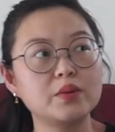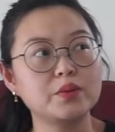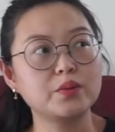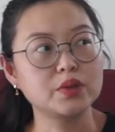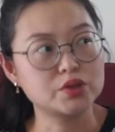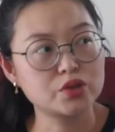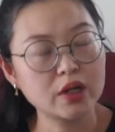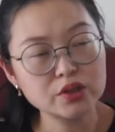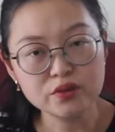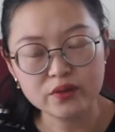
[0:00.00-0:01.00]
was trying
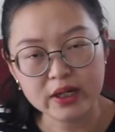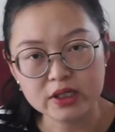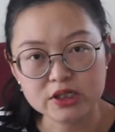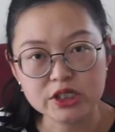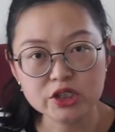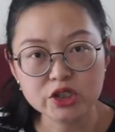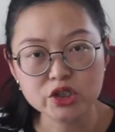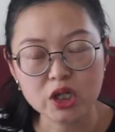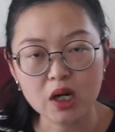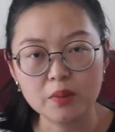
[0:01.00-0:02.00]
to find a teaching
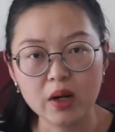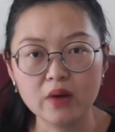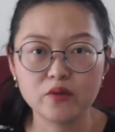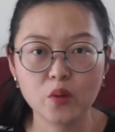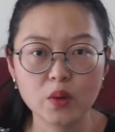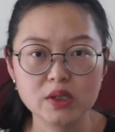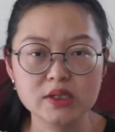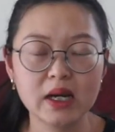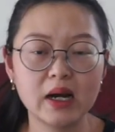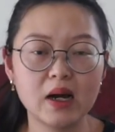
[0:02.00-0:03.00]
job, of course,
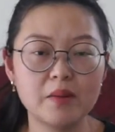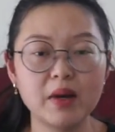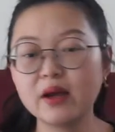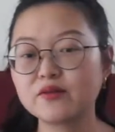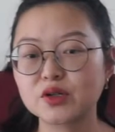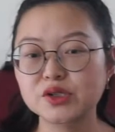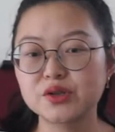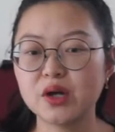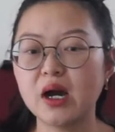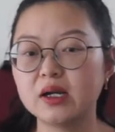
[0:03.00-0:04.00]
my first
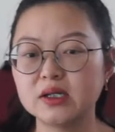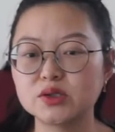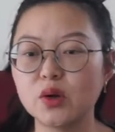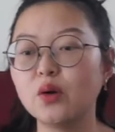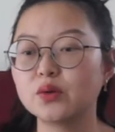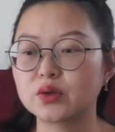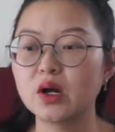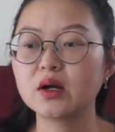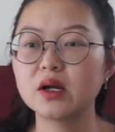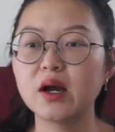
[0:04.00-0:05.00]
thought is, oh, they're not
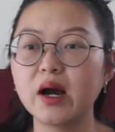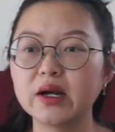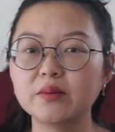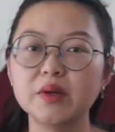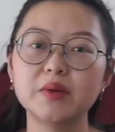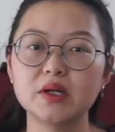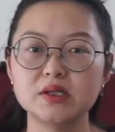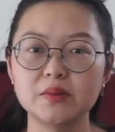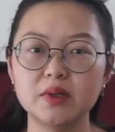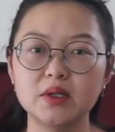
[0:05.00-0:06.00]
going to hire me because
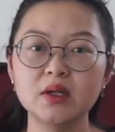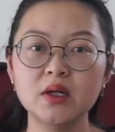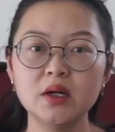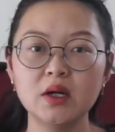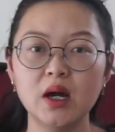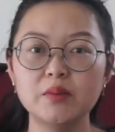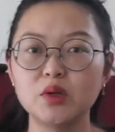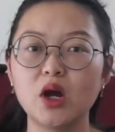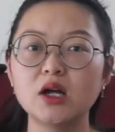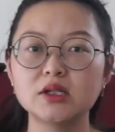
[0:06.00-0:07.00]
I'm
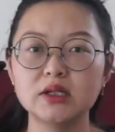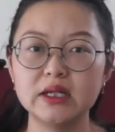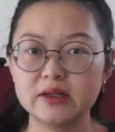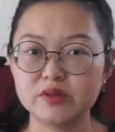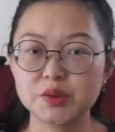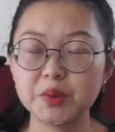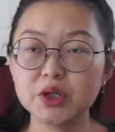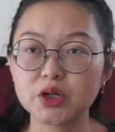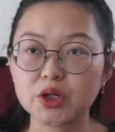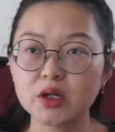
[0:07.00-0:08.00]
not a native
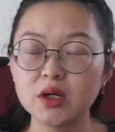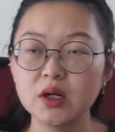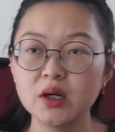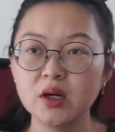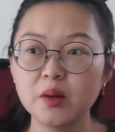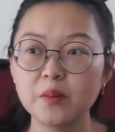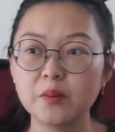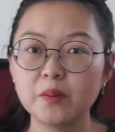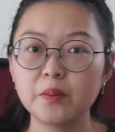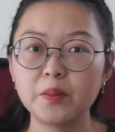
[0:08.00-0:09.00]
speaker.
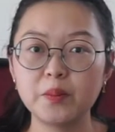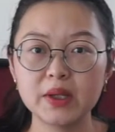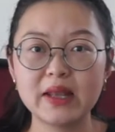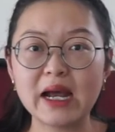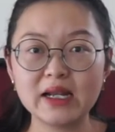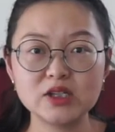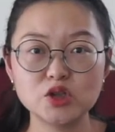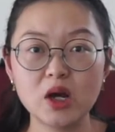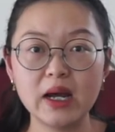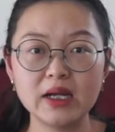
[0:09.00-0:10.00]
But that is
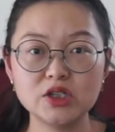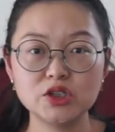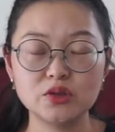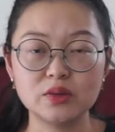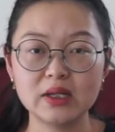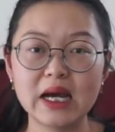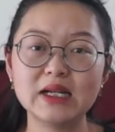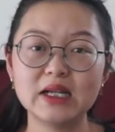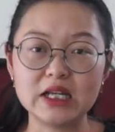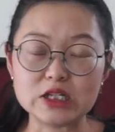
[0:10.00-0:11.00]
not attitude. That
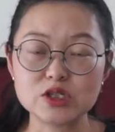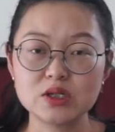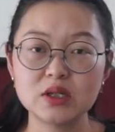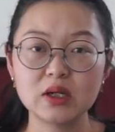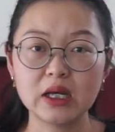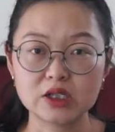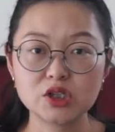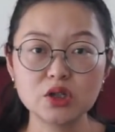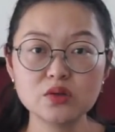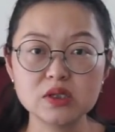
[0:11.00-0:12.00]
is
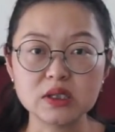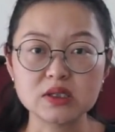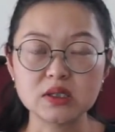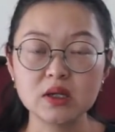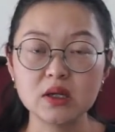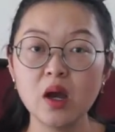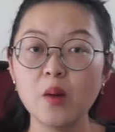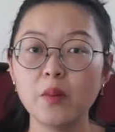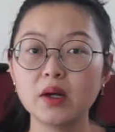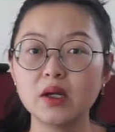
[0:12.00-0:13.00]
excuses.
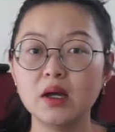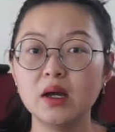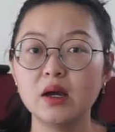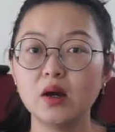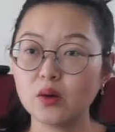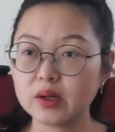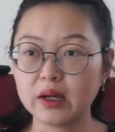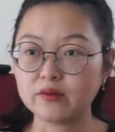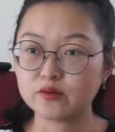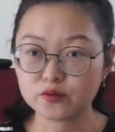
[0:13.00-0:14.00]
But
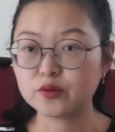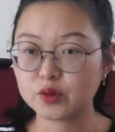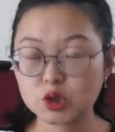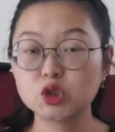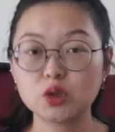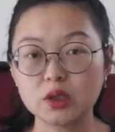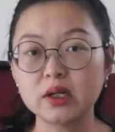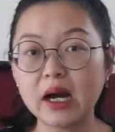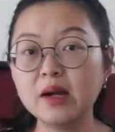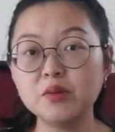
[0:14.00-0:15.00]
okay, sure,
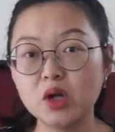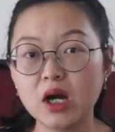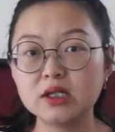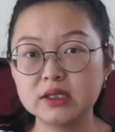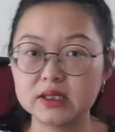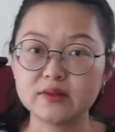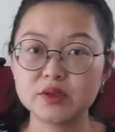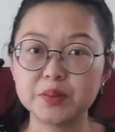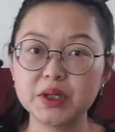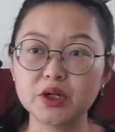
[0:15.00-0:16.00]
I'm not a native
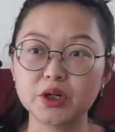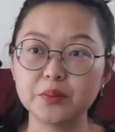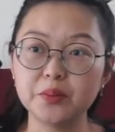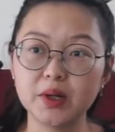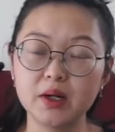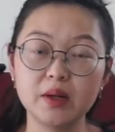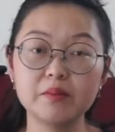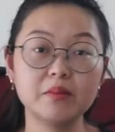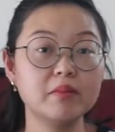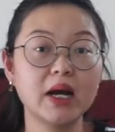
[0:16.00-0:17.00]
speaker, but
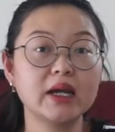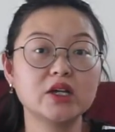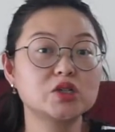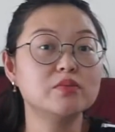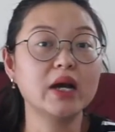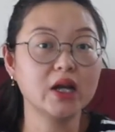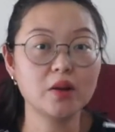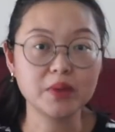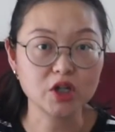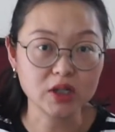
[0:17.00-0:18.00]
my English might not
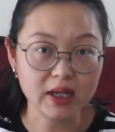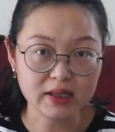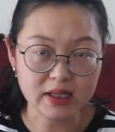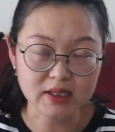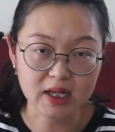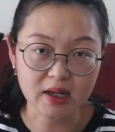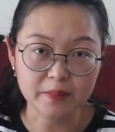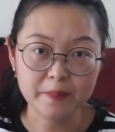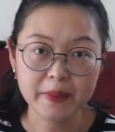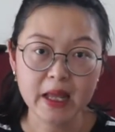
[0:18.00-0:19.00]
be good at that time.
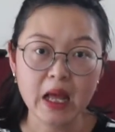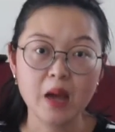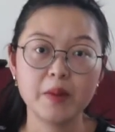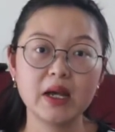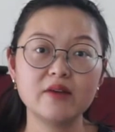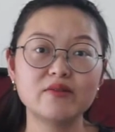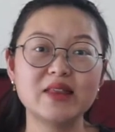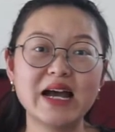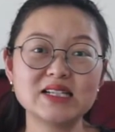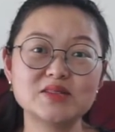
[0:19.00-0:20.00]
But if
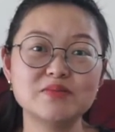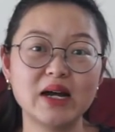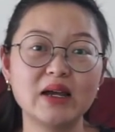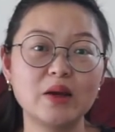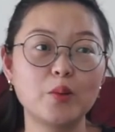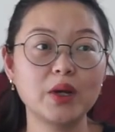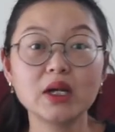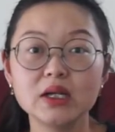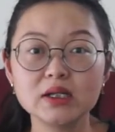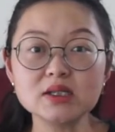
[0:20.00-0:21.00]
that's my
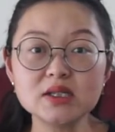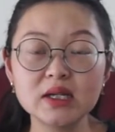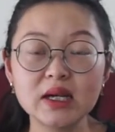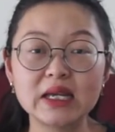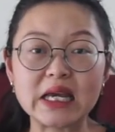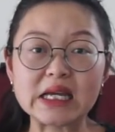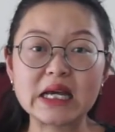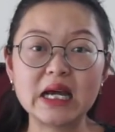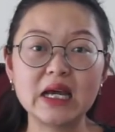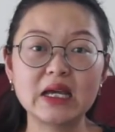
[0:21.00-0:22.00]
weakness, can
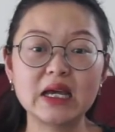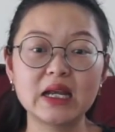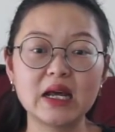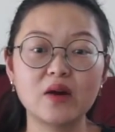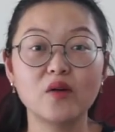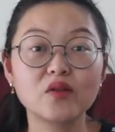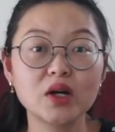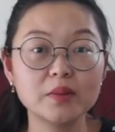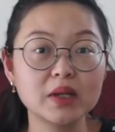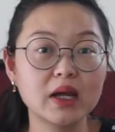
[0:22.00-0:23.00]
I
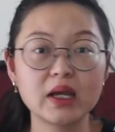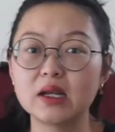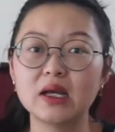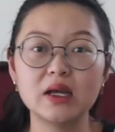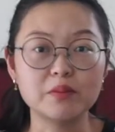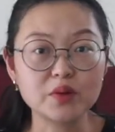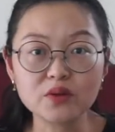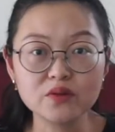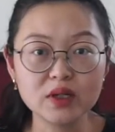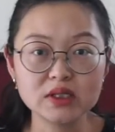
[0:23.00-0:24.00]
overcome that? Can I
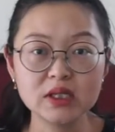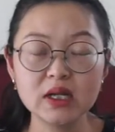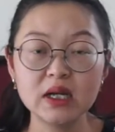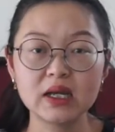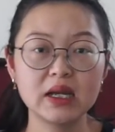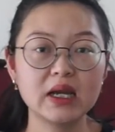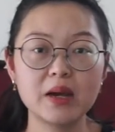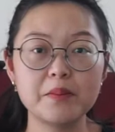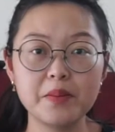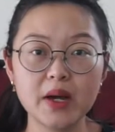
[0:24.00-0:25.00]
improve it? Can I
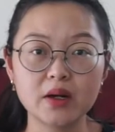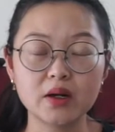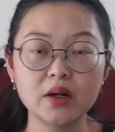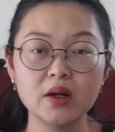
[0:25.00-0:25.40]
get better?